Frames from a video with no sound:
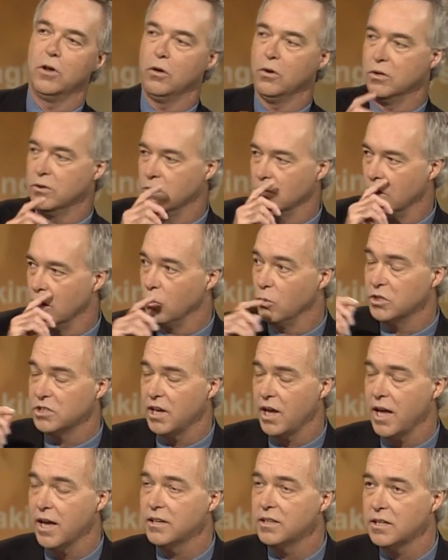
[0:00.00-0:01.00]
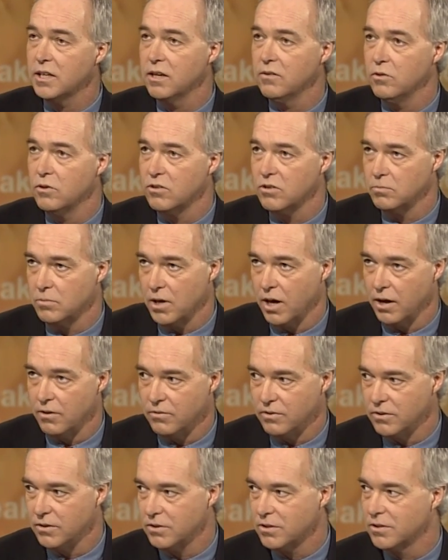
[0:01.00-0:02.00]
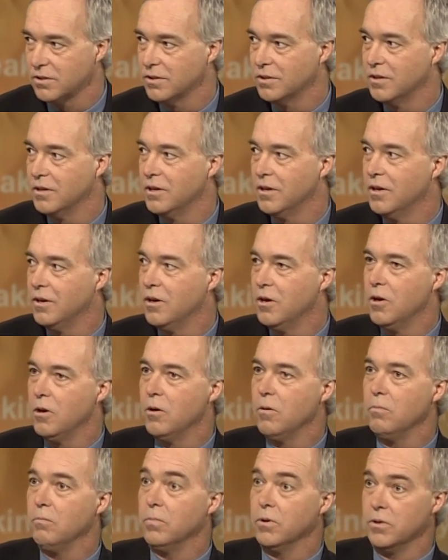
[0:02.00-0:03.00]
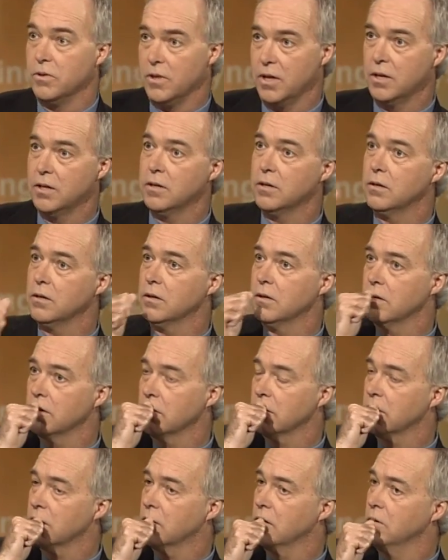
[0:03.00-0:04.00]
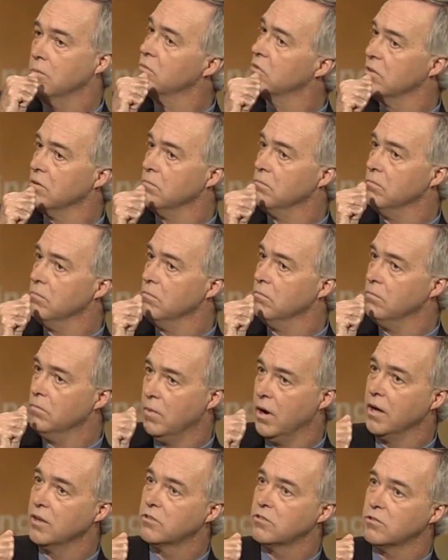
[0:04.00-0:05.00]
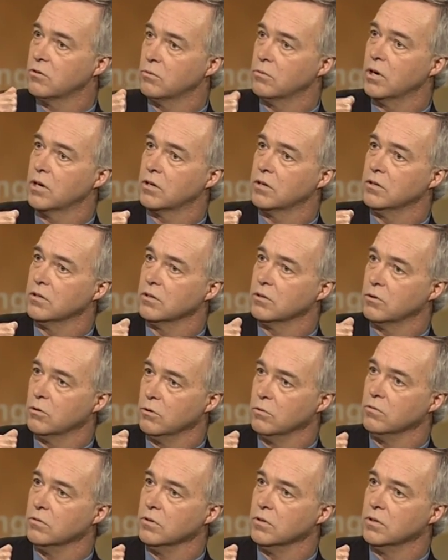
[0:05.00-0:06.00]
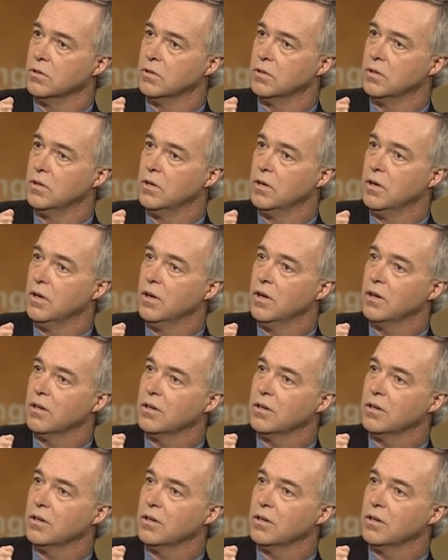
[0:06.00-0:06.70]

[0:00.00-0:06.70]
Lonely Too Long, which had to give you some confidence. Yes. But then comes a monster record in Groovin'. Yeah.